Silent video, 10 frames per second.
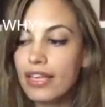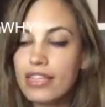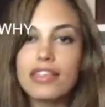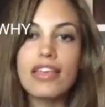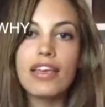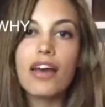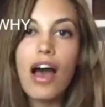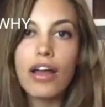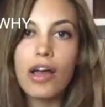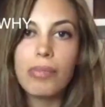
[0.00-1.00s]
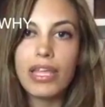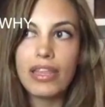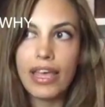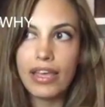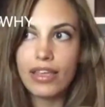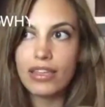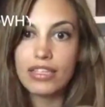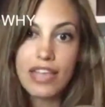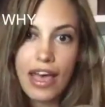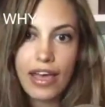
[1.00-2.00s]
easily get caught up in like the
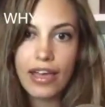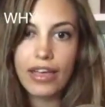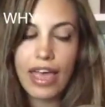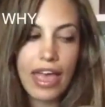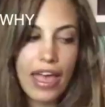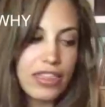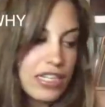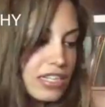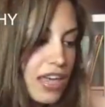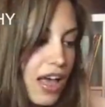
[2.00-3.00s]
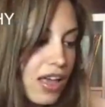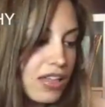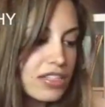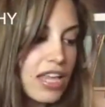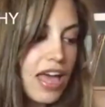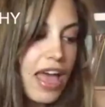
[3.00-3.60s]
tech and the details